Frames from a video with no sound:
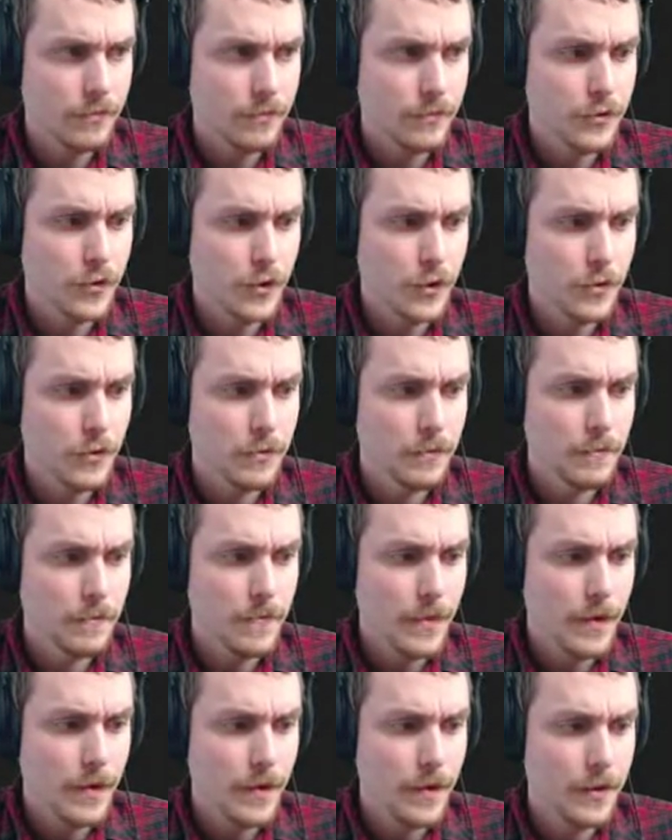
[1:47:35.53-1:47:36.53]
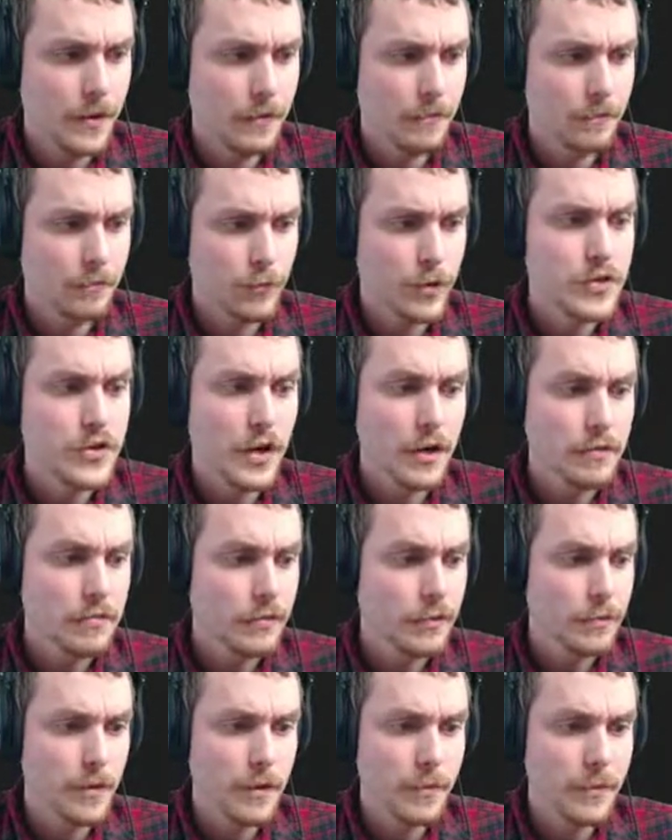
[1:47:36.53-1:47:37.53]
So um, reach out,
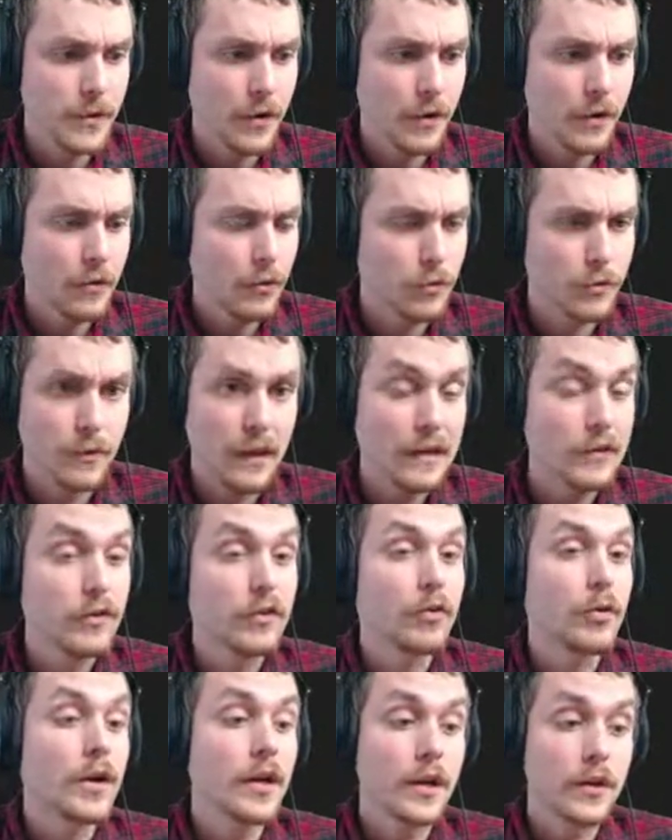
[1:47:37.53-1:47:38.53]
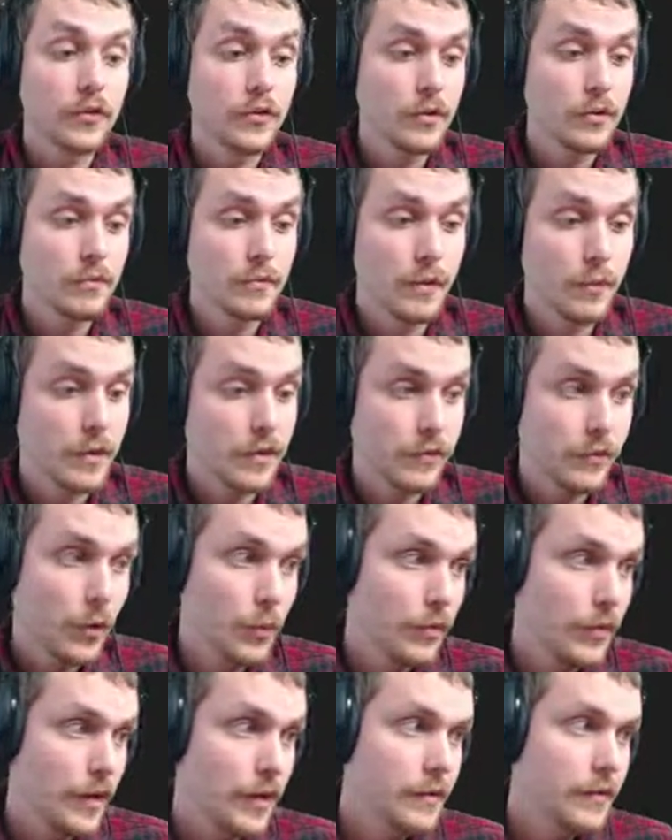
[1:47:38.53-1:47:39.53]
submit a PR, or actually create an issue, and we can start
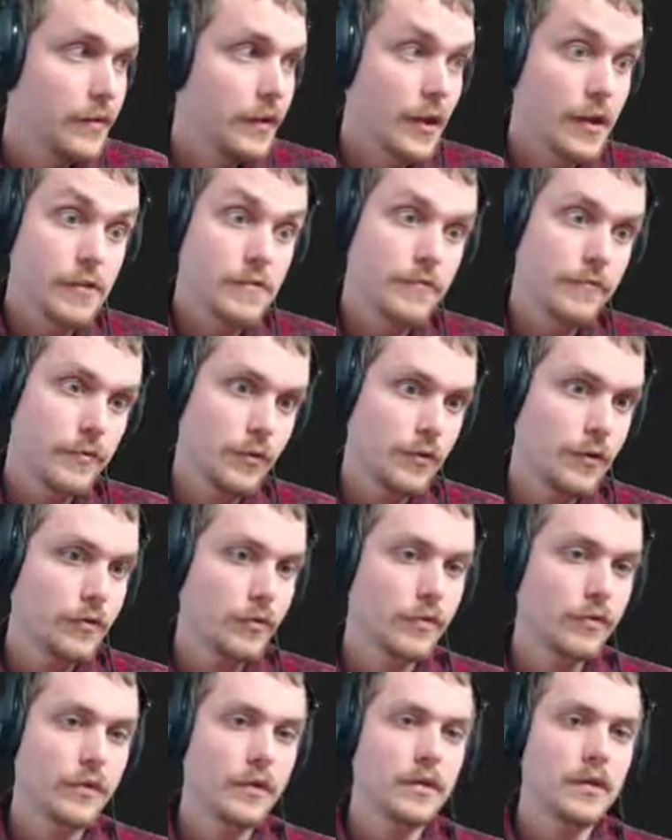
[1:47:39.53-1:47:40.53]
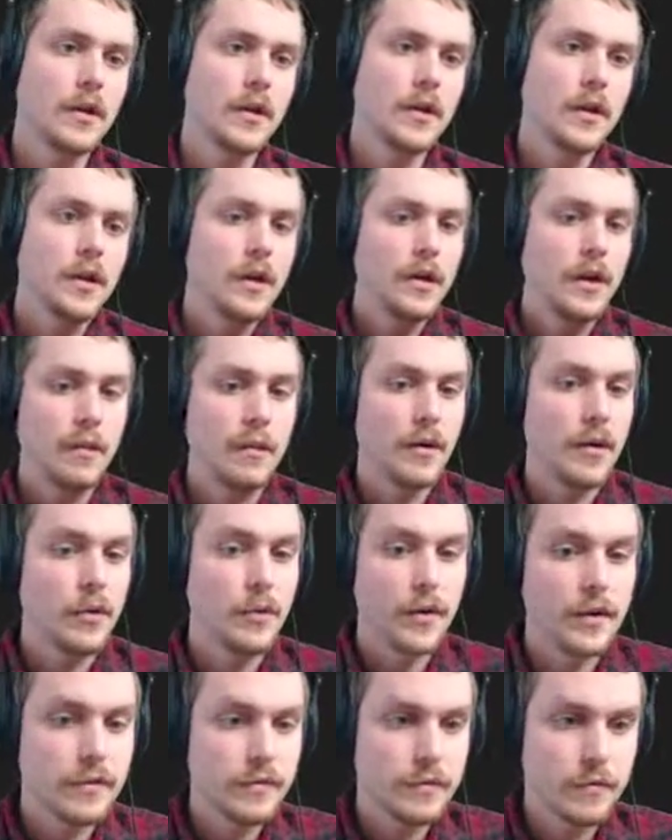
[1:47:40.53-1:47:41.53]
with that if you're interested. Um,
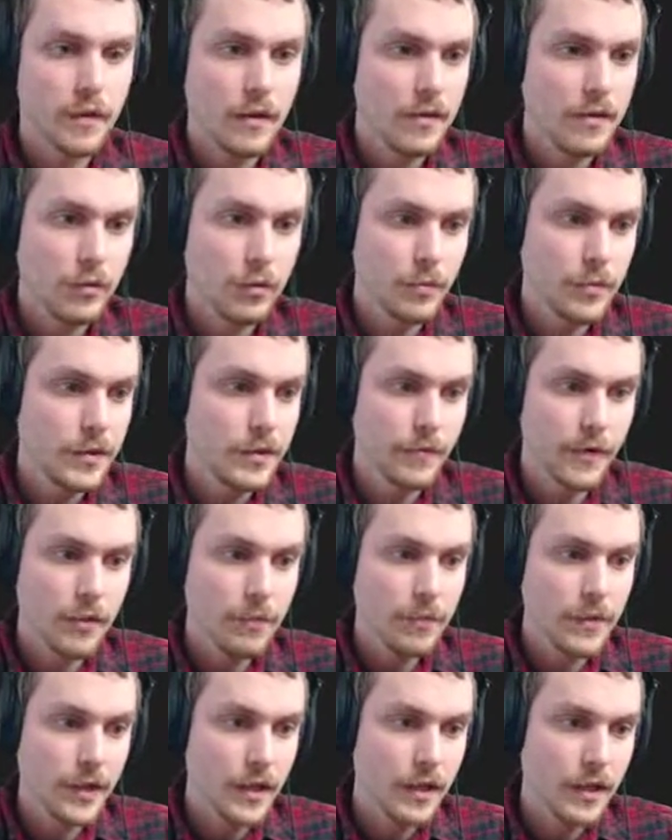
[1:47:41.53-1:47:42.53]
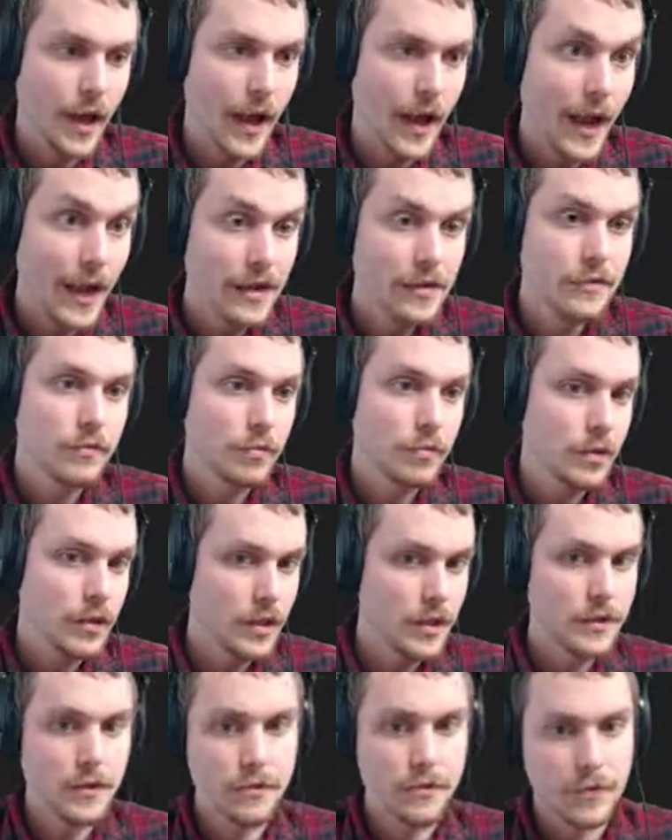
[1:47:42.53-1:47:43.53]
otherwise, I mean, we'll be developing it as we
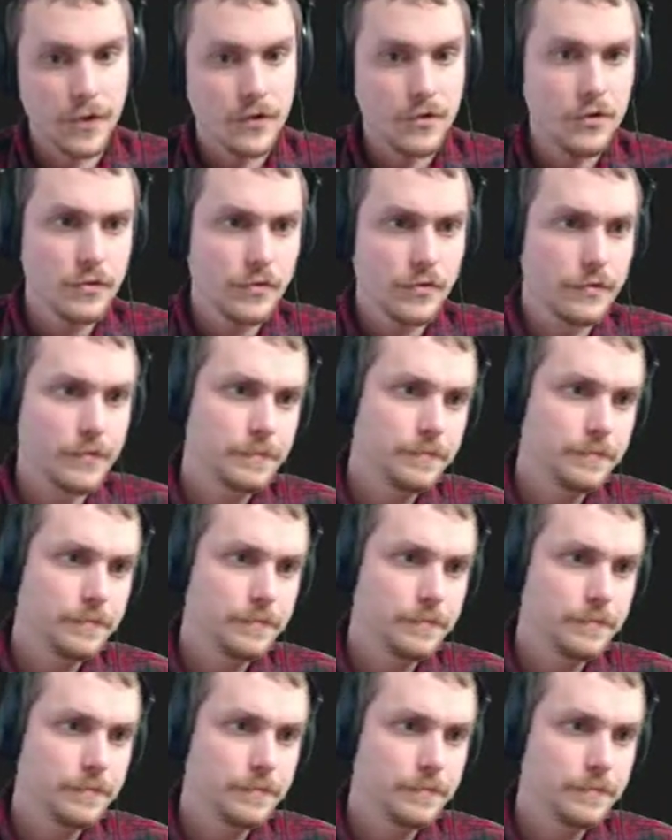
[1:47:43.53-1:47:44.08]
need new features.